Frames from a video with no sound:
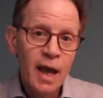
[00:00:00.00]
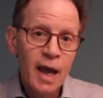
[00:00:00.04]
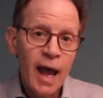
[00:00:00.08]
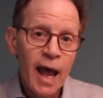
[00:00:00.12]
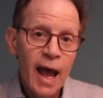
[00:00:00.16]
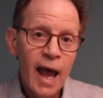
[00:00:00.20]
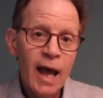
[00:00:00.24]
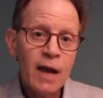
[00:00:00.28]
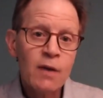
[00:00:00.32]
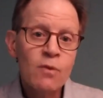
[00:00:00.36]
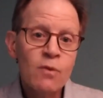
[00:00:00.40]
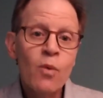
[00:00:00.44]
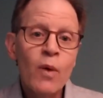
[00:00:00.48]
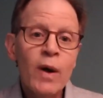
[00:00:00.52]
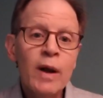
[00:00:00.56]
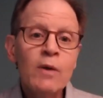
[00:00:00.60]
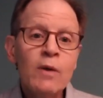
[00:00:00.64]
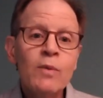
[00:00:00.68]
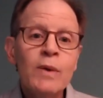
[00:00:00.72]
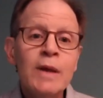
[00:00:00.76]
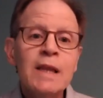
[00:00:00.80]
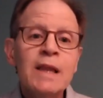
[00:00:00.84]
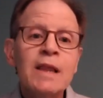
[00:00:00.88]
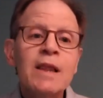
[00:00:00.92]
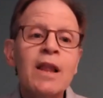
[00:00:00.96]
And when
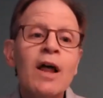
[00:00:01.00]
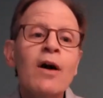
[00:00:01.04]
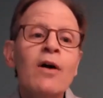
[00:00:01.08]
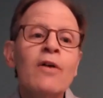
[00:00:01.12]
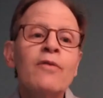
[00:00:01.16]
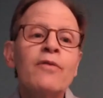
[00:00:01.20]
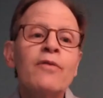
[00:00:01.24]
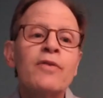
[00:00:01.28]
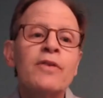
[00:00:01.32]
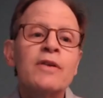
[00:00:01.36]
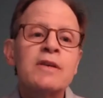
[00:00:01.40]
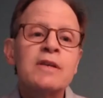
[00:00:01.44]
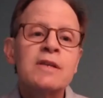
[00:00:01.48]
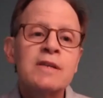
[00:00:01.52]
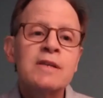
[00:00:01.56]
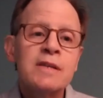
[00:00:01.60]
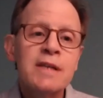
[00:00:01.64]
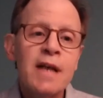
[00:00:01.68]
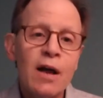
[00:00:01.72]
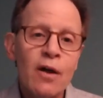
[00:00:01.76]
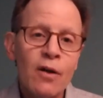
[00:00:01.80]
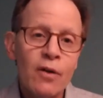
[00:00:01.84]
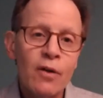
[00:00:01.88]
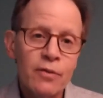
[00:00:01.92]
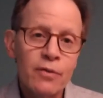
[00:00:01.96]
we love the
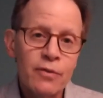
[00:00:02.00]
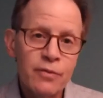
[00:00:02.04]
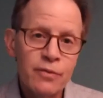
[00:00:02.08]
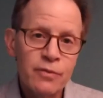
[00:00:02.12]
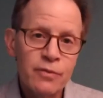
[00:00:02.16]
self,